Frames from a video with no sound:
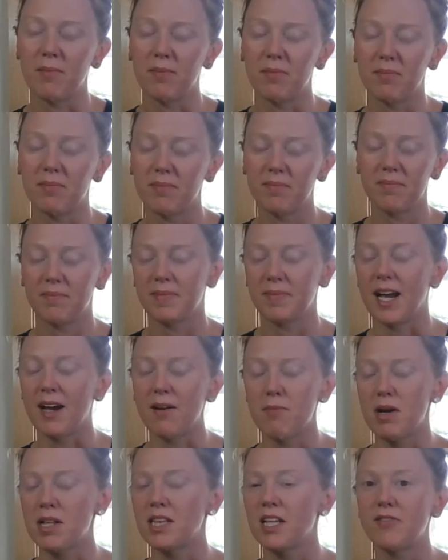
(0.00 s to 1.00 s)

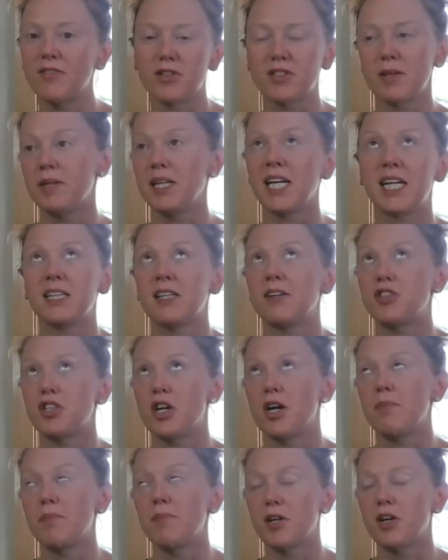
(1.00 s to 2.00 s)
I love
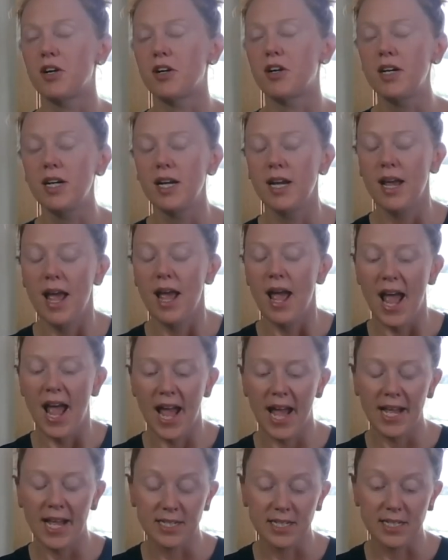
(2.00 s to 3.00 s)
Yosemite. I love John
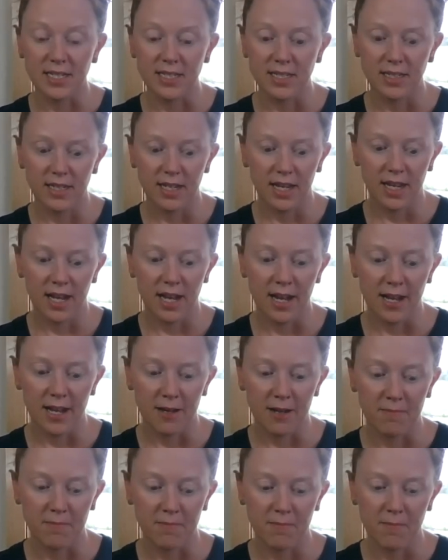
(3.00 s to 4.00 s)
Muir. And
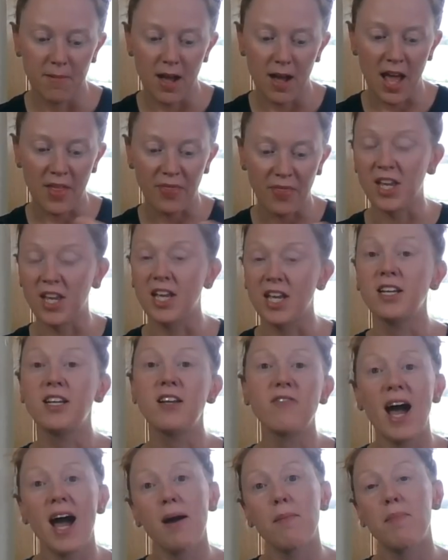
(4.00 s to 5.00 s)

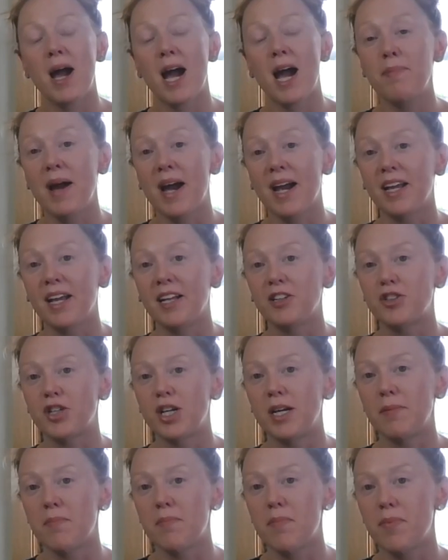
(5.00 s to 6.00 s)
at the end of that
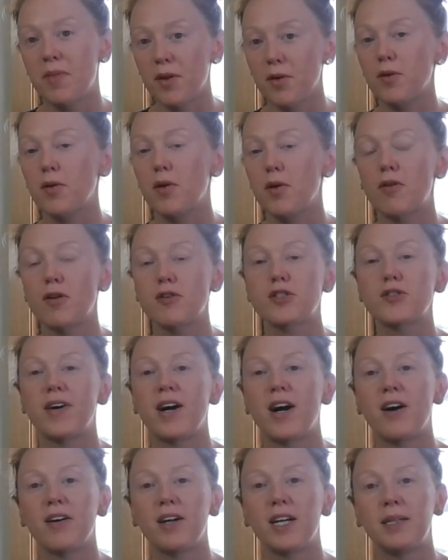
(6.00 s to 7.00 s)
backpacking trip, Theodore
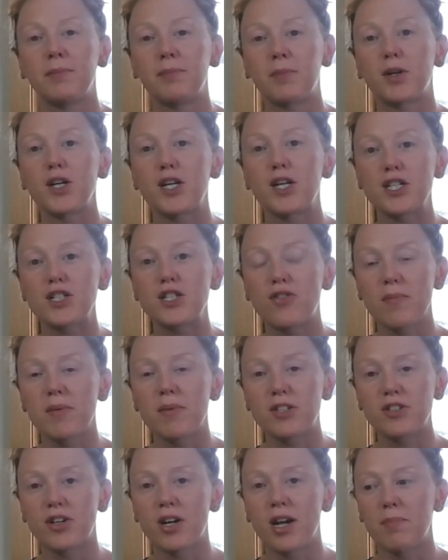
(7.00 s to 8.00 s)
Roosevelt emerged
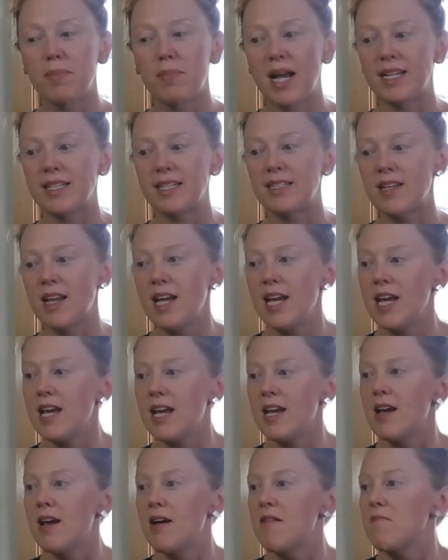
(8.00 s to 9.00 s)
from the trip and
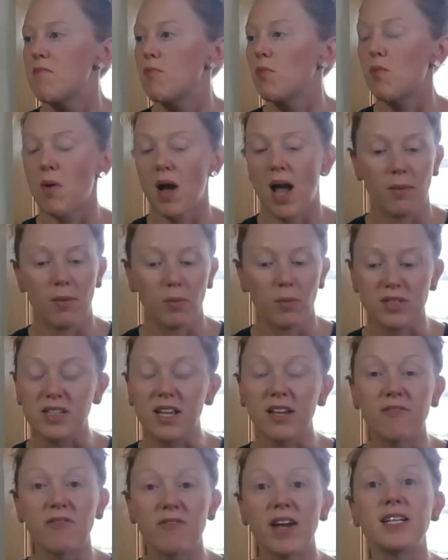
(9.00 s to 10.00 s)
was
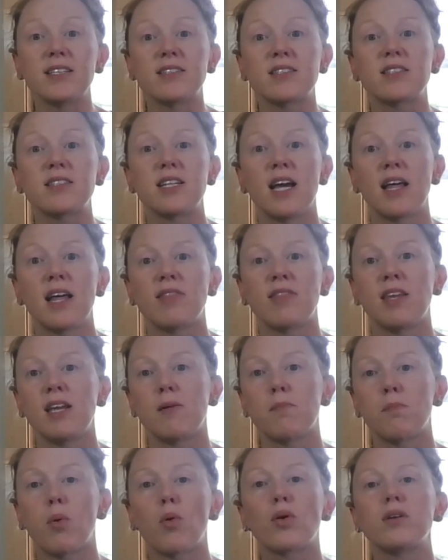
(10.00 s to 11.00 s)
convinced at the
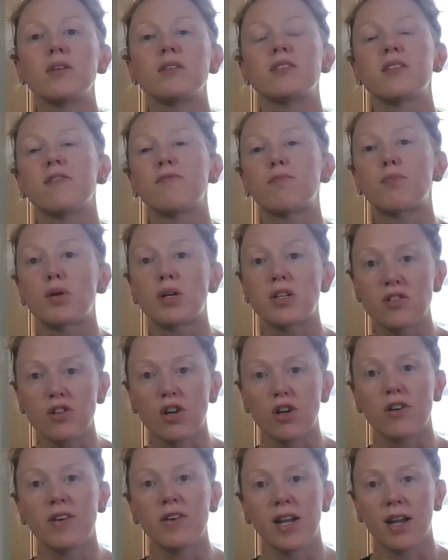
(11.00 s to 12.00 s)
importance of
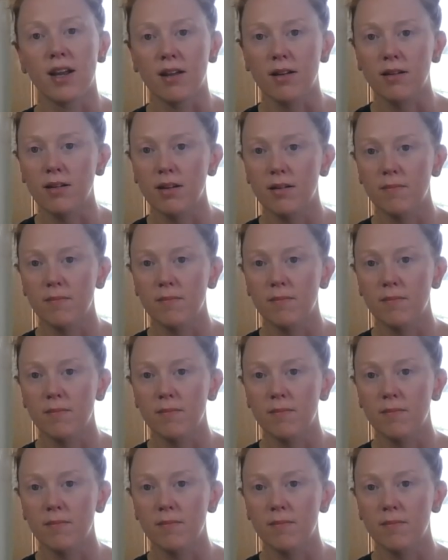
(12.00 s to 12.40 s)
preserving